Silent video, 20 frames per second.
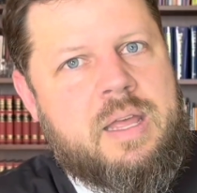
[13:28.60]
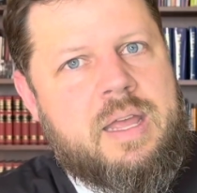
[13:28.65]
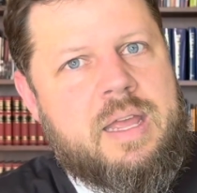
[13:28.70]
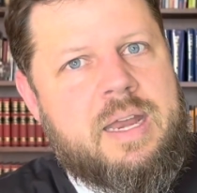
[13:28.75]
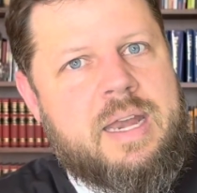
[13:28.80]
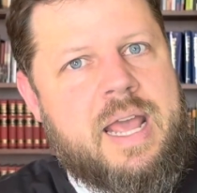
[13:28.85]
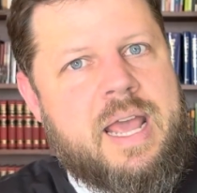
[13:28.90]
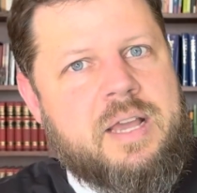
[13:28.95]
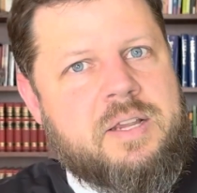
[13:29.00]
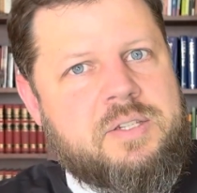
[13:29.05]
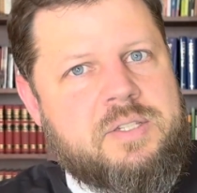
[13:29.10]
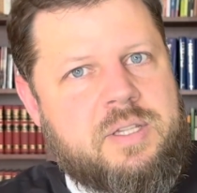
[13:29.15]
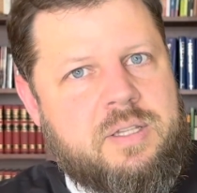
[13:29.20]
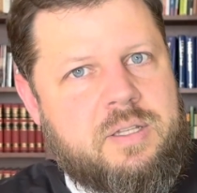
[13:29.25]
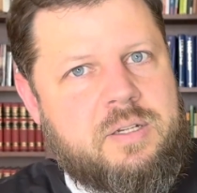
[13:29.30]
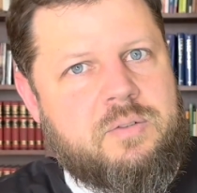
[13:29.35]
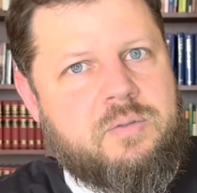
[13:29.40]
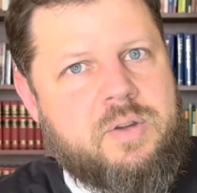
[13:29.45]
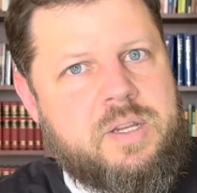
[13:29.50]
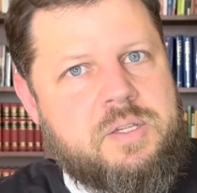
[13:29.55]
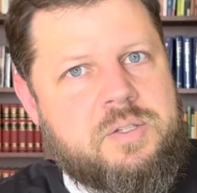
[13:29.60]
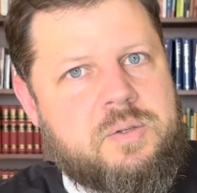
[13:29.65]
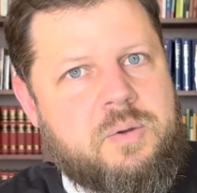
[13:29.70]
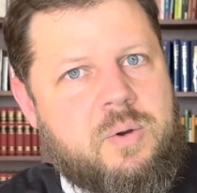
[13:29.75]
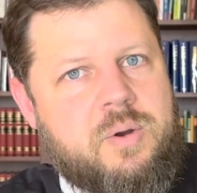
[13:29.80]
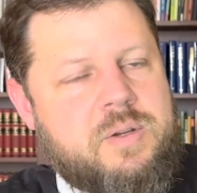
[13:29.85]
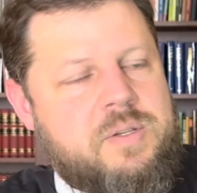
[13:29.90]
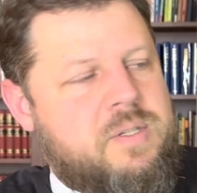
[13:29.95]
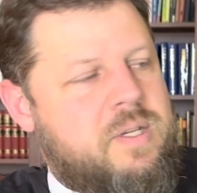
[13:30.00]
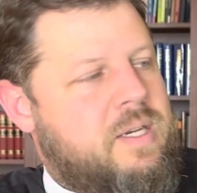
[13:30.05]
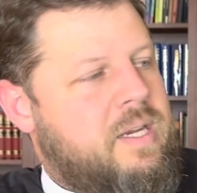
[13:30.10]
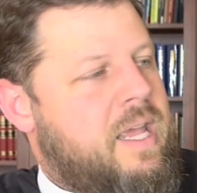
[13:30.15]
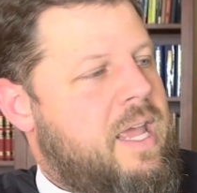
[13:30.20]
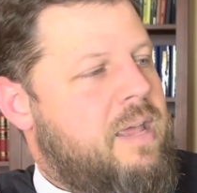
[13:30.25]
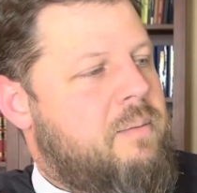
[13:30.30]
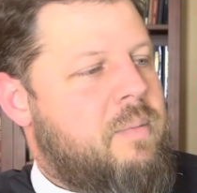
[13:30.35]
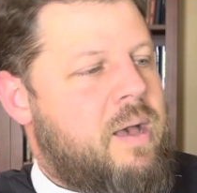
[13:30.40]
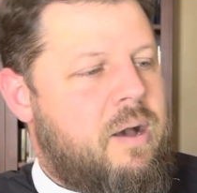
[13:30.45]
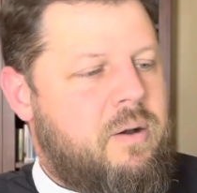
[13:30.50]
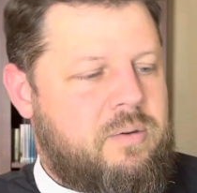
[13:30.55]
an excellent resource that
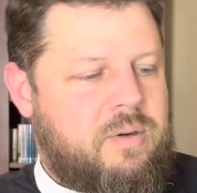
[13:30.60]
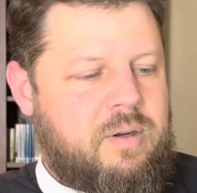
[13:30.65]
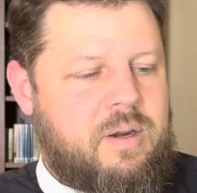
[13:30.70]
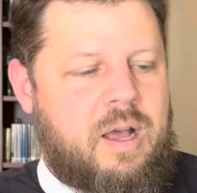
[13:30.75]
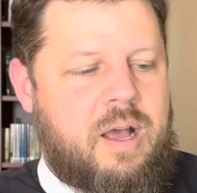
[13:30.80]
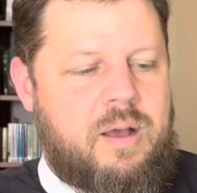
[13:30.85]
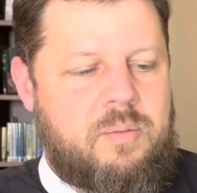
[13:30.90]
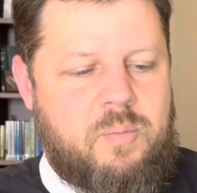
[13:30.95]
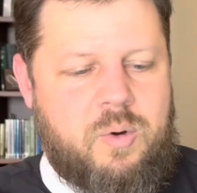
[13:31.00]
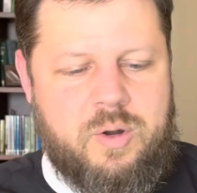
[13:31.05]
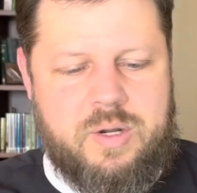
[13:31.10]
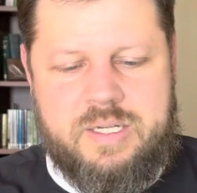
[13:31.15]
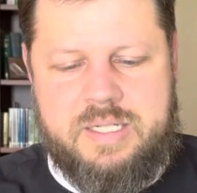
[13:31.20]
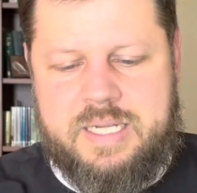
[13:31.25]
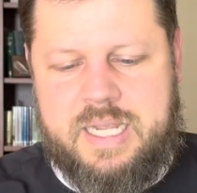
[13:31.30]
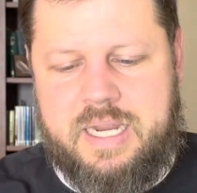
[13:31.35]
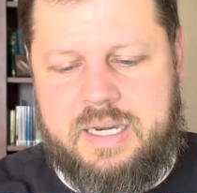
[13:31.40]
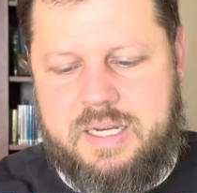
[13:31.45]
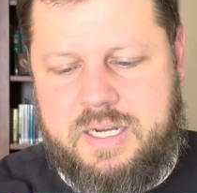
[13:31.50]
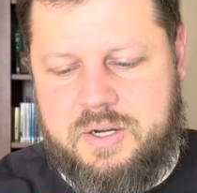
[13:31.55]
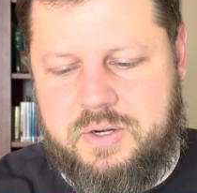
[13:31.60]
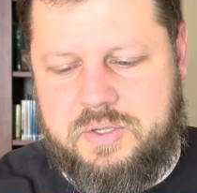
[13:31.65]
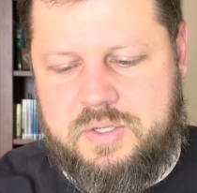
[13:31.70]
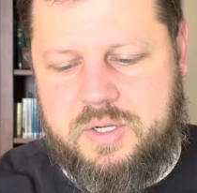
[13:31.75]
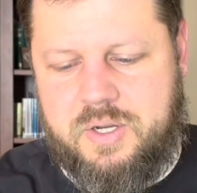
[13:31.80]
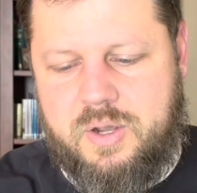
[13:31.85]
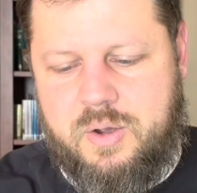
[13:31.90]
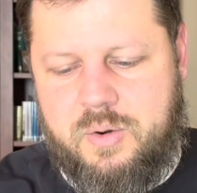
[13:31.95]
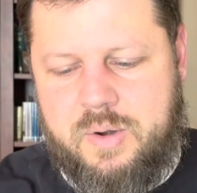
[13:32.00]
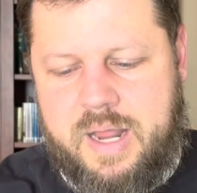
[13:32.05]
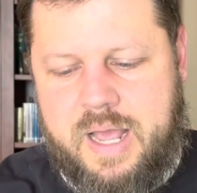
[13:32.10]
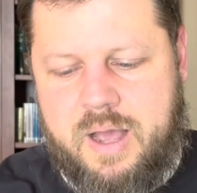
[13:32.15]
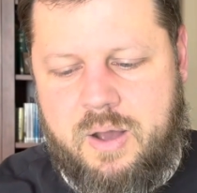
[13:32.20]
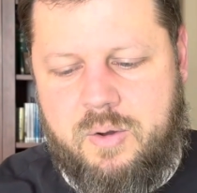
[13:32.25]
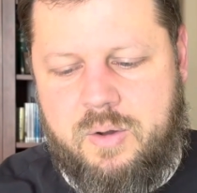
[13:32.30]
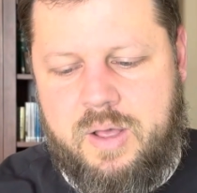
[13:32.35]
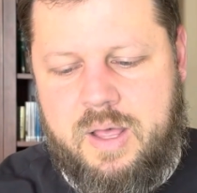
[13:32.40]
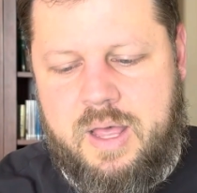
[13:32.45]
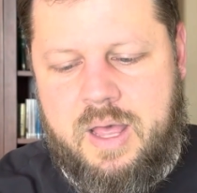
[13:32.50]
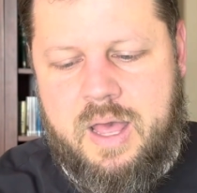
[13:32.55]
came out uh, more than ten years ago
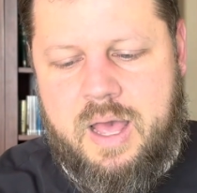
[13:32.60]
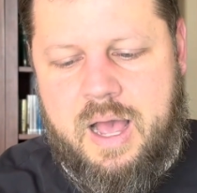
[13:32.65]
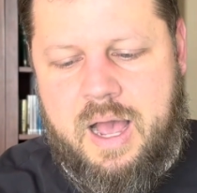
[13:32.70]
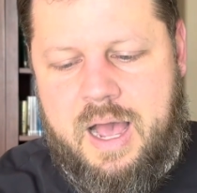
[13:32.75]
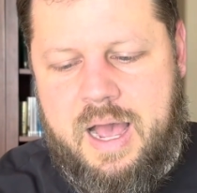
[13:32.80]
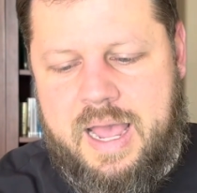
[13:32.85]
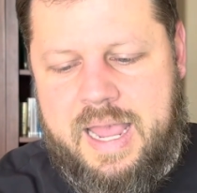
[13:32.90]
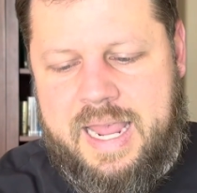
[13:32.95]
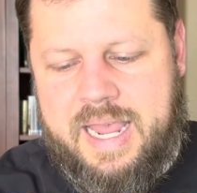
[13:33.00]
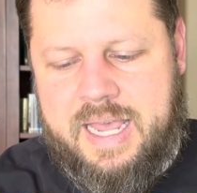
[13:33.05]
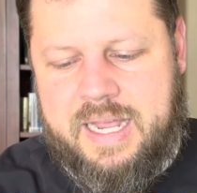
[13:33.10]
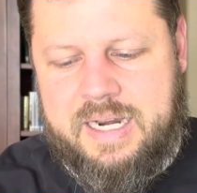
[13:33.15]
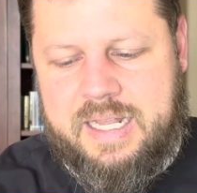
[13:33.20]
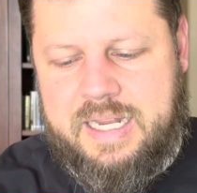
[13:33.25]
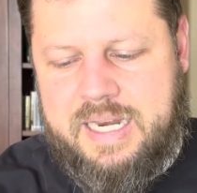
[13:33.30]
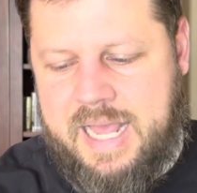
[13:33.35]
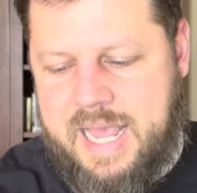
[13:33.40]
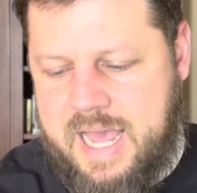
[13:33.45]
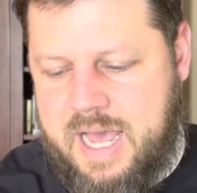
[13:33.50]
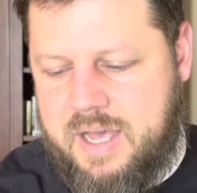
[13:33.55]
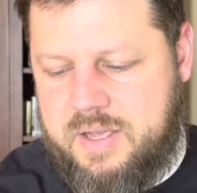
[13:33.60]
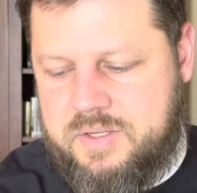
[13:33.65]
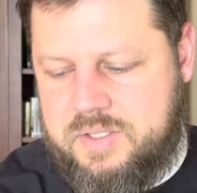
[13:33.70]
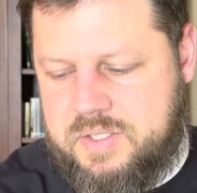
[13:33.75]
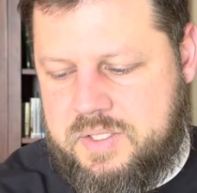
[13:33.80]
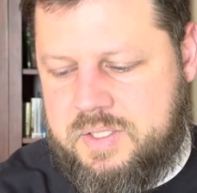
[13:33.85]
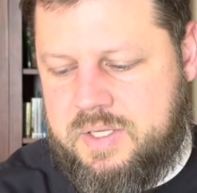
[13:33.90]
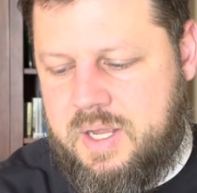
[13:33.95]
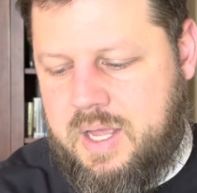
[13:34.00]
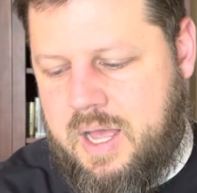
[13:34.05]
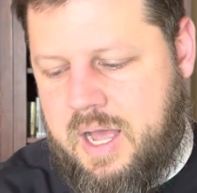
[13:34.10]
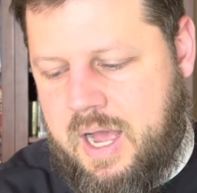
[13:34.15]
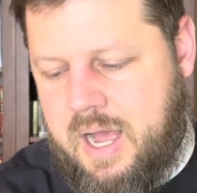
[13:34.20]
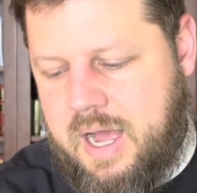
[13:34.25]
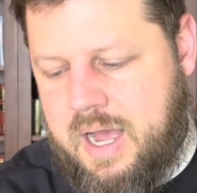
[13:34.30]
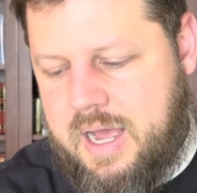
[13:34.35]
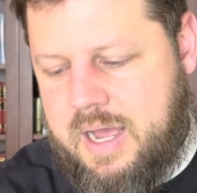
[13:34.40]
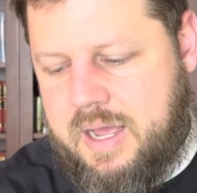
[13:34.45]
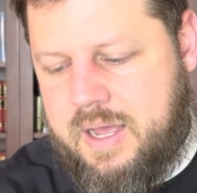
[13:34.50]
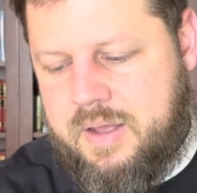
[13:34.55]
now, uh, and it has
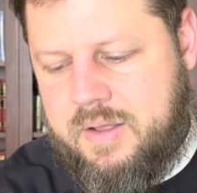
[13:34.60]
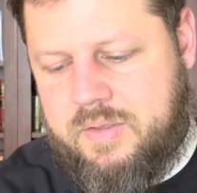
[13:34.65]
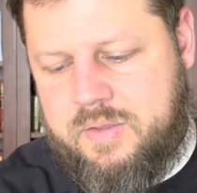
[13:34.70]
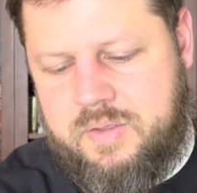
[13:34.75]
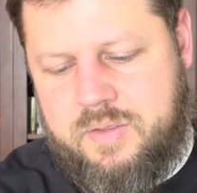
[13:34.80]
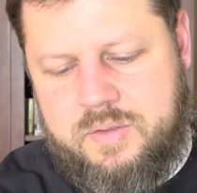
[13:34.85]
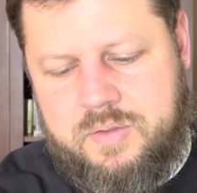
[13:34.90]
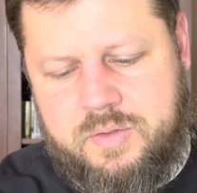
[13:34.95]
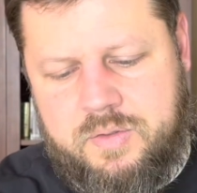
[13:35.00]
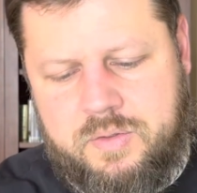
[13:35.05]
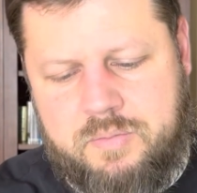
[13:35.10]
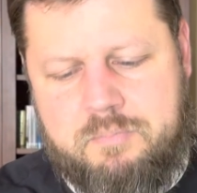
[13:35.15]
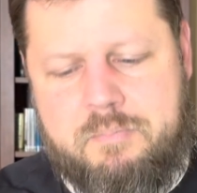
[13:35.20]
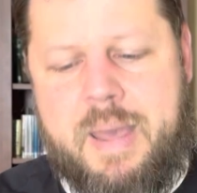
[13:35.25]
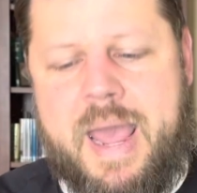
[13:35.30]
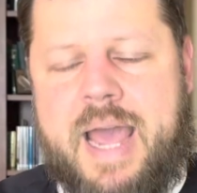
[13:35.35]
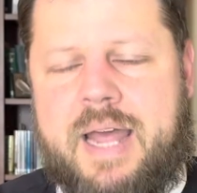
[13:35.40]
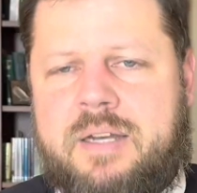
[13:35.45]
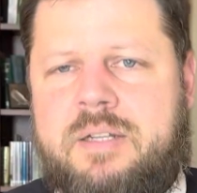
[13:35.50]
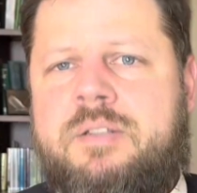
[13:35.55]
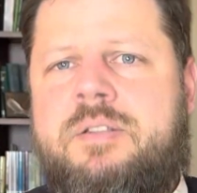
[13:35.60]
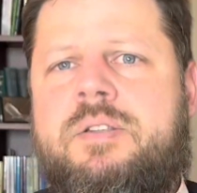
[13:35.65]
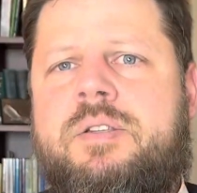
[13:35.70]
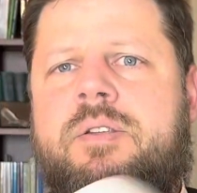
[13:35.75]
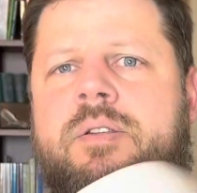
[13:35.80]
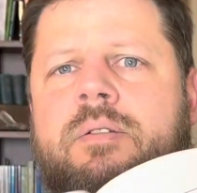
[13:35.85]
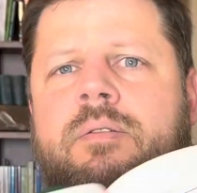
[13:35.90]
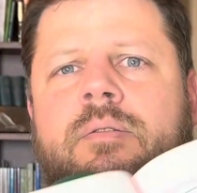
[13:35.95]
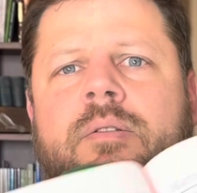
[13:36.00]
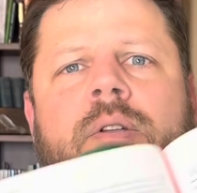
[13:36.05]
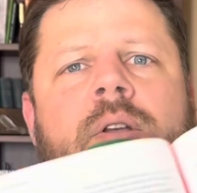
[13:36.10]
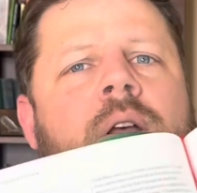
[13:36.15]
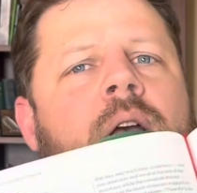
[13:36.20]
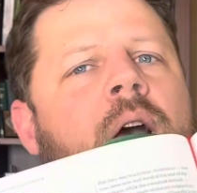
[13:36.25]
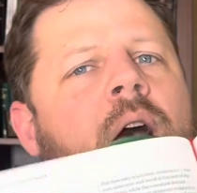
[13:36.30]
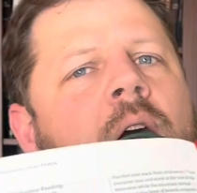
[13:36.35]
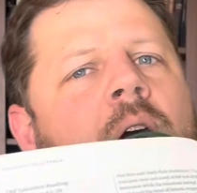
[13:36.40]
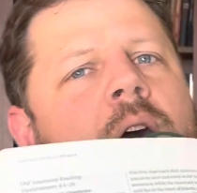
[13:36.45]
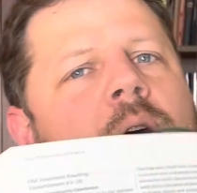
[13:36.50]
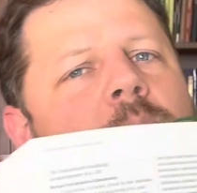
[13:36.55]
uh, matins,
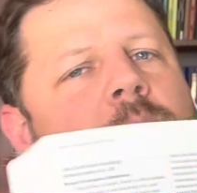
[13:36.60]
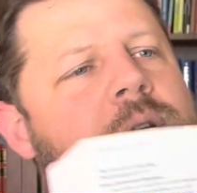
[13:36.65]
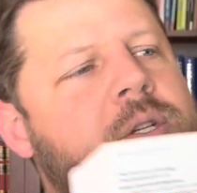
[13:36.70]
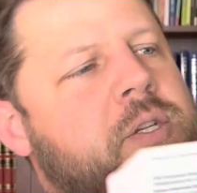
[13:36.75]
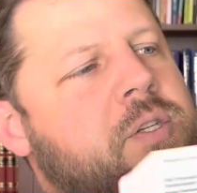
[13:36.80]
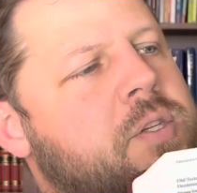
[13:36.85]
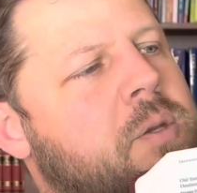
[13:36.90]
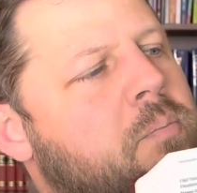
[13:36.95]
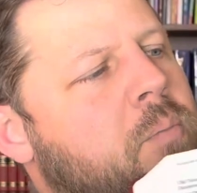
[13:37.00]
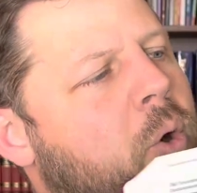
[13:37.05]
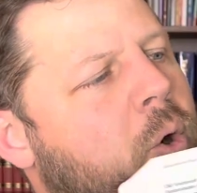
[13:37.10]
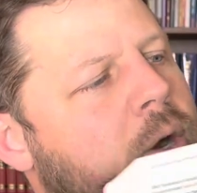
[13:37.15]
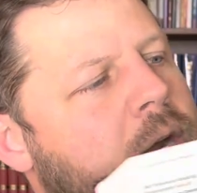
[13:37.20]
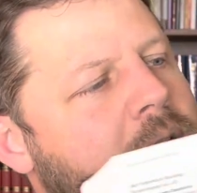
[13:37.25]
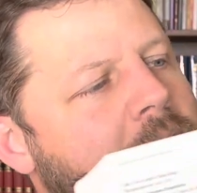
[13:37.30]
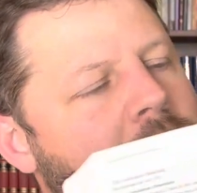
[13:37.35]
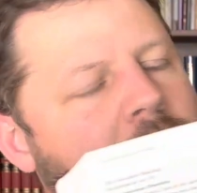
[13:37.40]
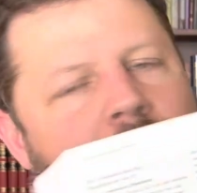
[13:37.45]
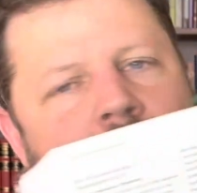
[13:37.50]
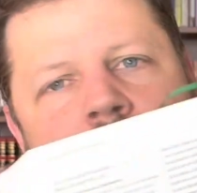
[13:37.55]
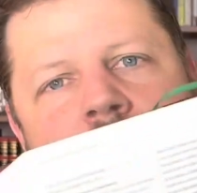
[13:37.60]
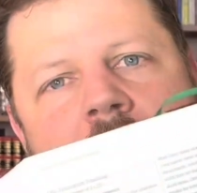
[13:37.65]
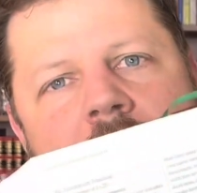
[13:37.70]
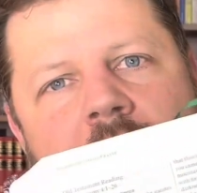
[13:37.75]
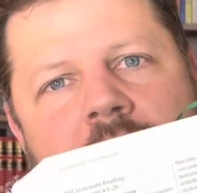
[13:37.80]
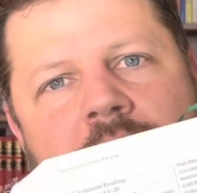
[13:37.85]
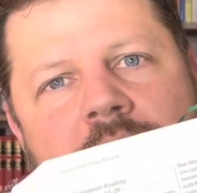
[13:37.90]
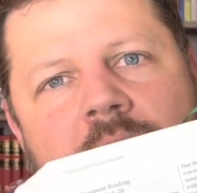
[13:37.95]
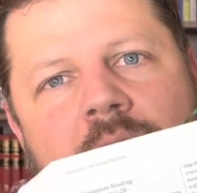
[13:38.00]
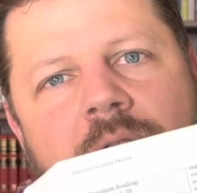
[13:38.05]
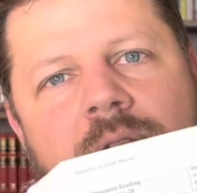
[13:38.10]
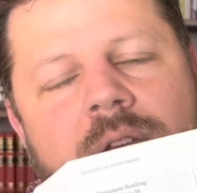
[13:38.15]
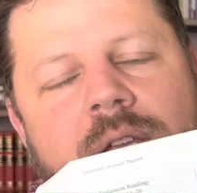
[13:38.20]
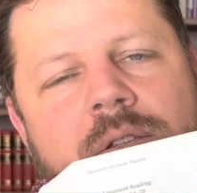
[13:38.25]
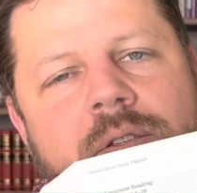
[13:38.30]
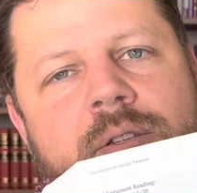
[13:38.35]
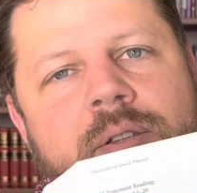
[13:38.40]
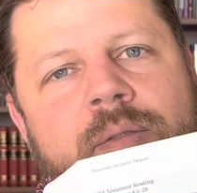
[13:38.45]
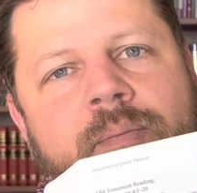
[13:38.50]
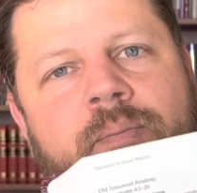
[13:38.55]
uh, which is a morning prayer
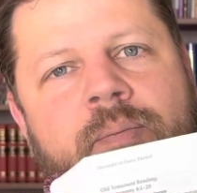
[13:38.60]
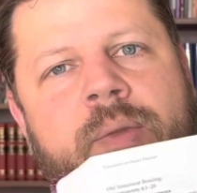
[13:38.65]
service.